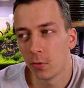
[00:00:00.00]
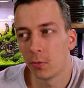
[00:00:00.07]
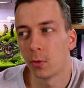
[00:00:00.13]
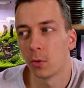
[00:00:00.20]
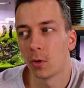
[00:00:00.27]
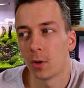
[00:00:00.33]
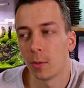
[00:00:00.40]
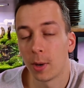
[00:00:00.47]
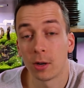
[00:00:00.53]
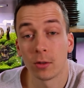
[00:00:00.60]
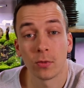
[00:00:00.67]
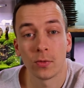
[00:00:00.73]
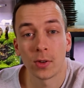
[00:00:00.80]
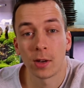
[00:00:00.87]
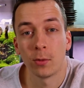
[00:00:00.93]
for
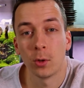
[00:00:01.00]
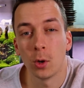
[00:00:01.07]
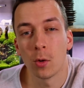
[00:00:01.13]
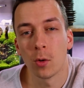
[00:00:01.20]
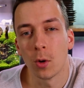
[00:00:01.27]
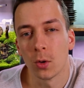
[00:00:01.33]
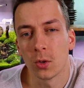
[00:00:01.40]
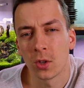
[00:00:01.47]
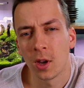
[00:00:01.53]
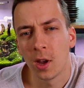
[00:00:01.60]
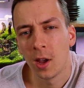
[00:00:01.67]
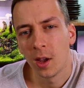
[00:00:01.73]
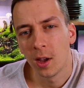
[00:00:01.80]
about 5 euros.